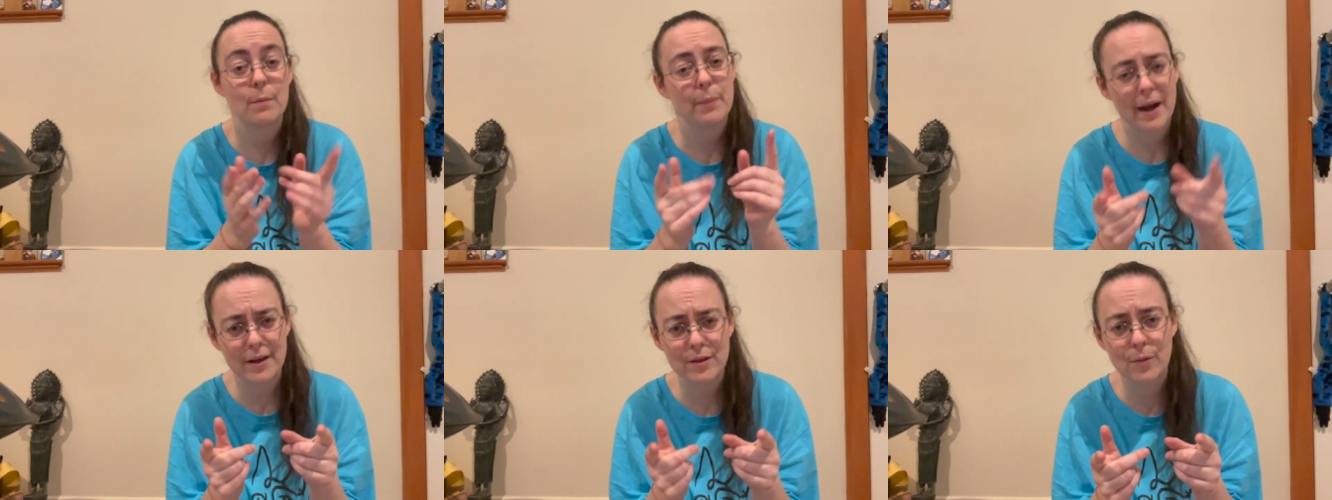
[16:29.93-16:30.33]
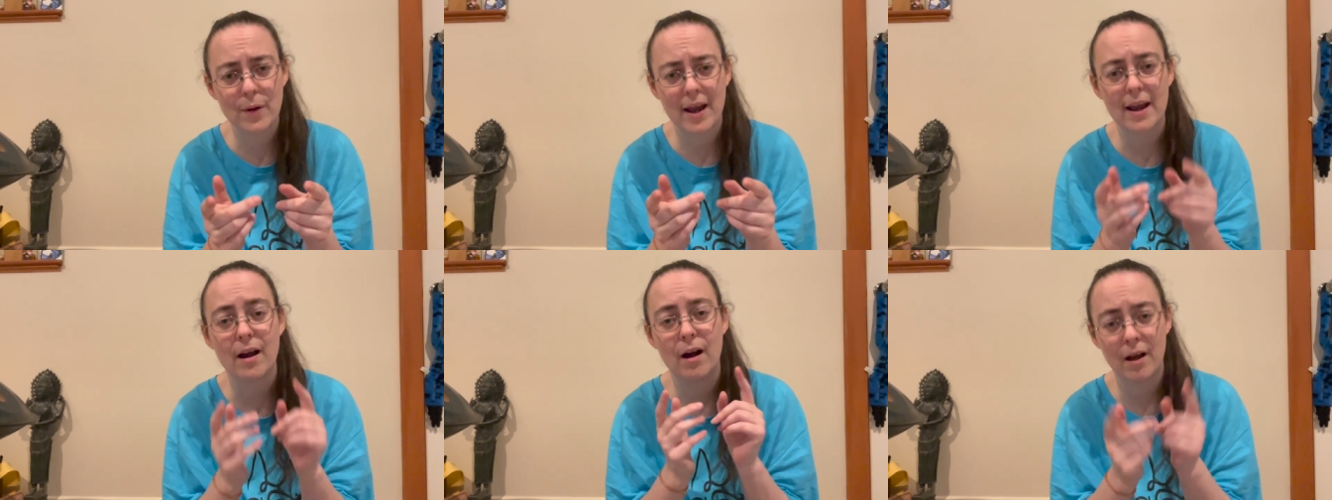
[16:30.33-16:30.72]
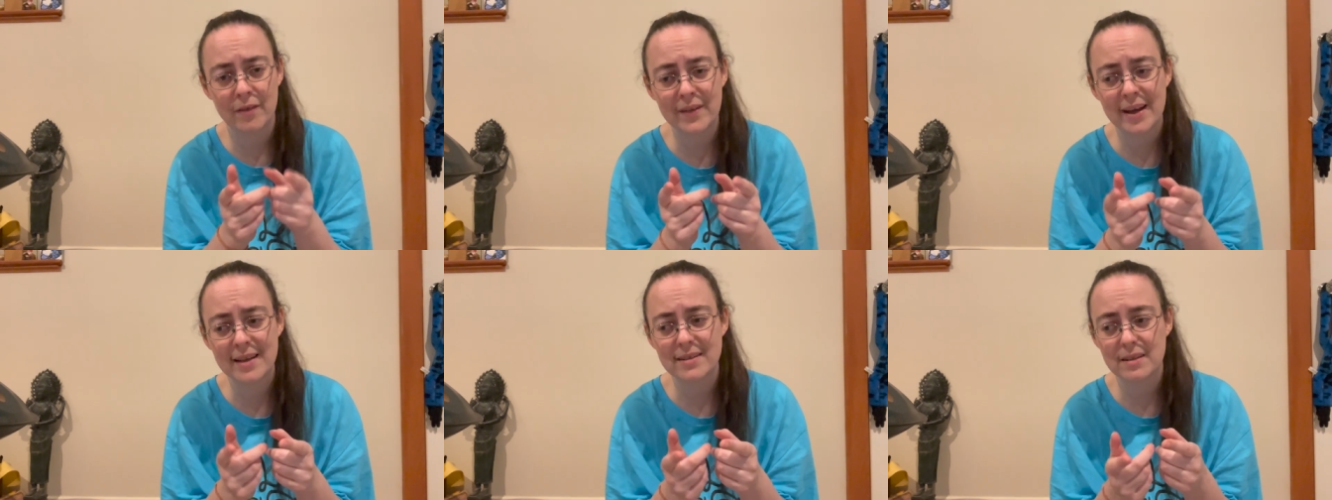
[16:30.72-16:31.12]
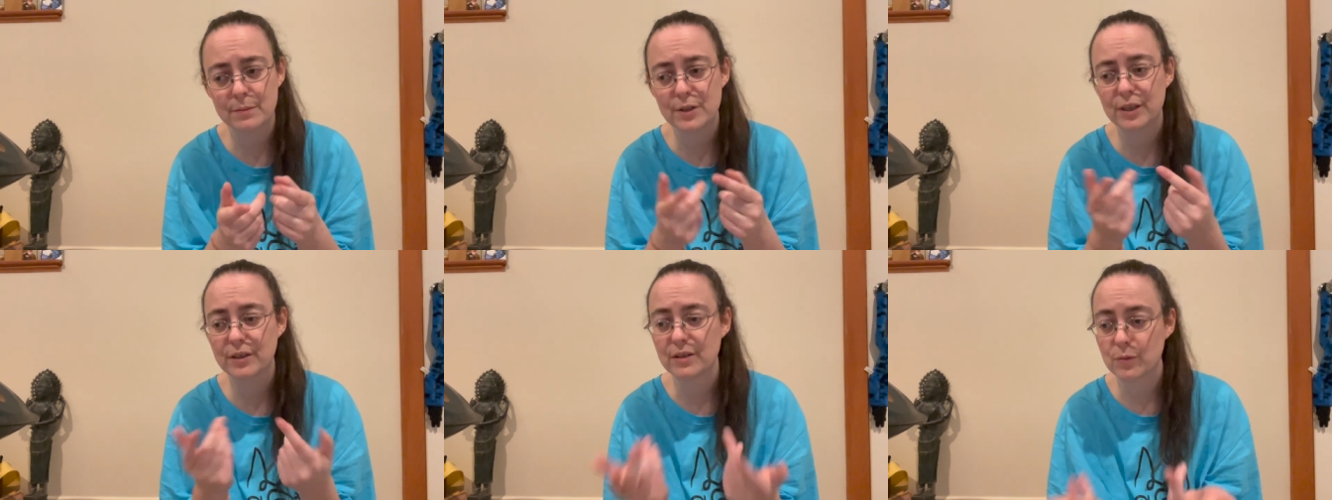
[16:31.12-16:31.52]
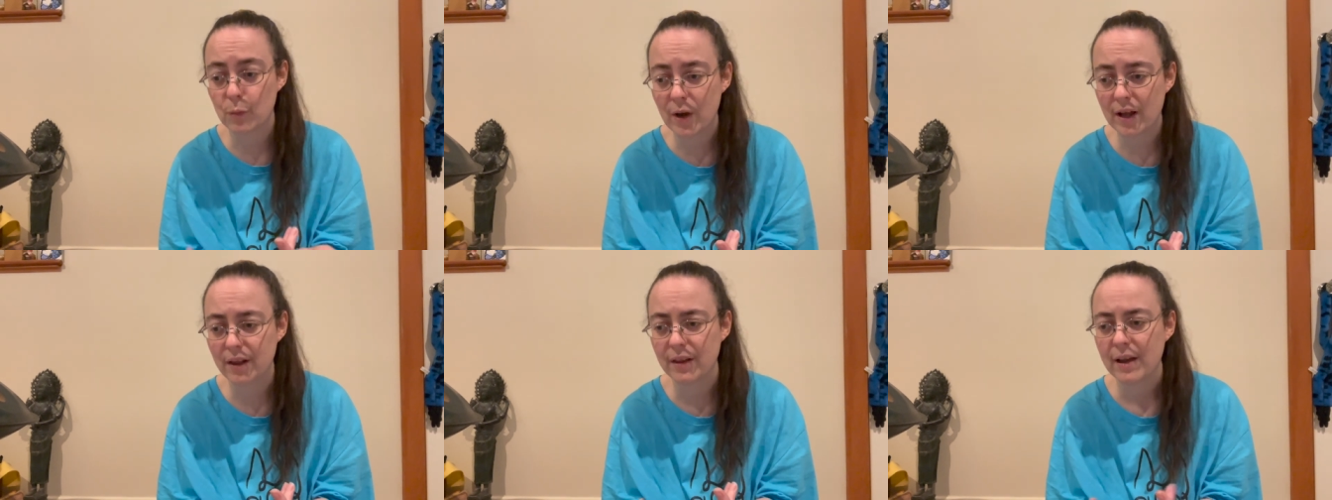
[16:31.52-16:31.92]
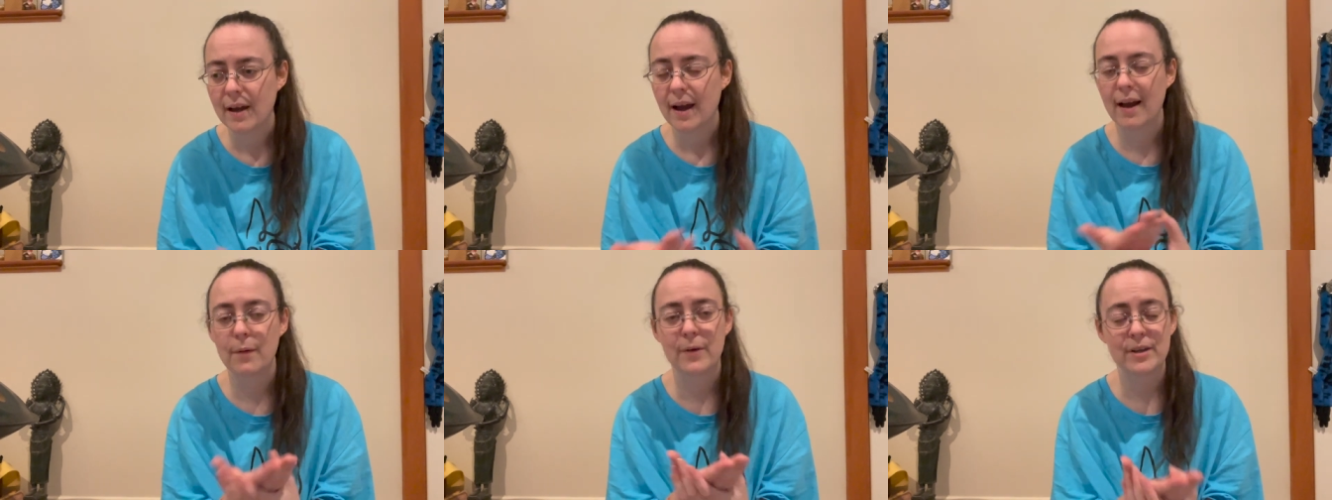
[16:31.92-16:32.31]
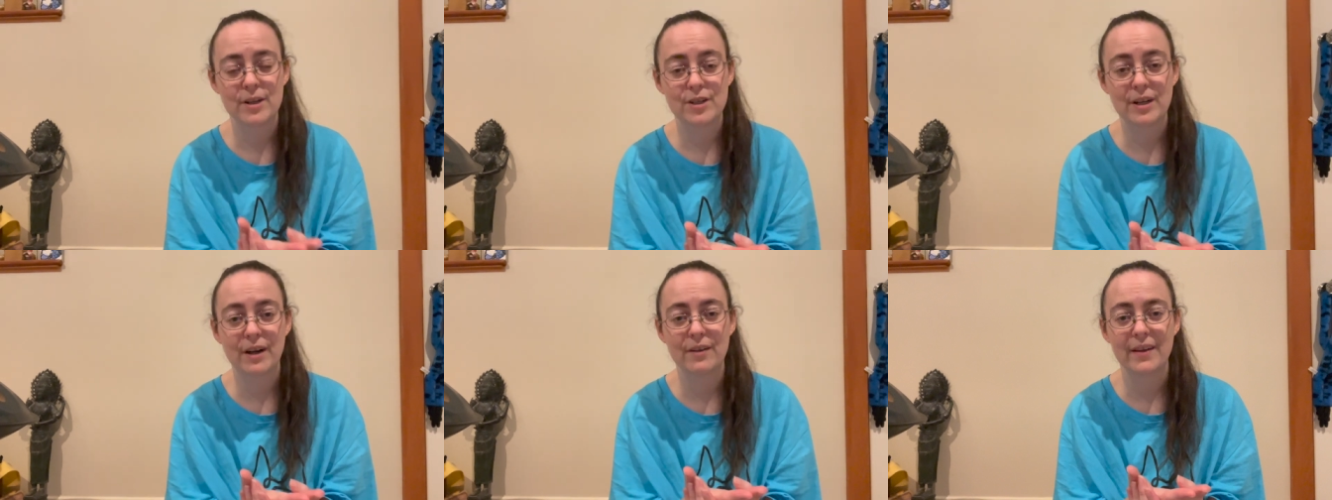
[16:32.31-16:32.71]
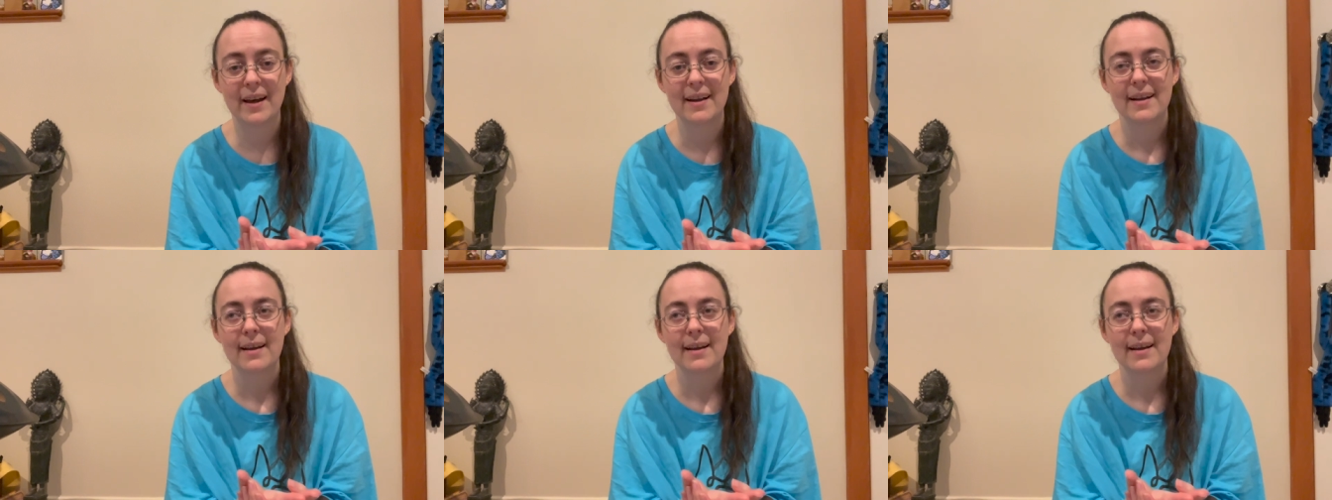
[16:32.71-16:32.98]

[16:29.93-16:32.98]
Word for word: By the way, on that subject as well, I want to share that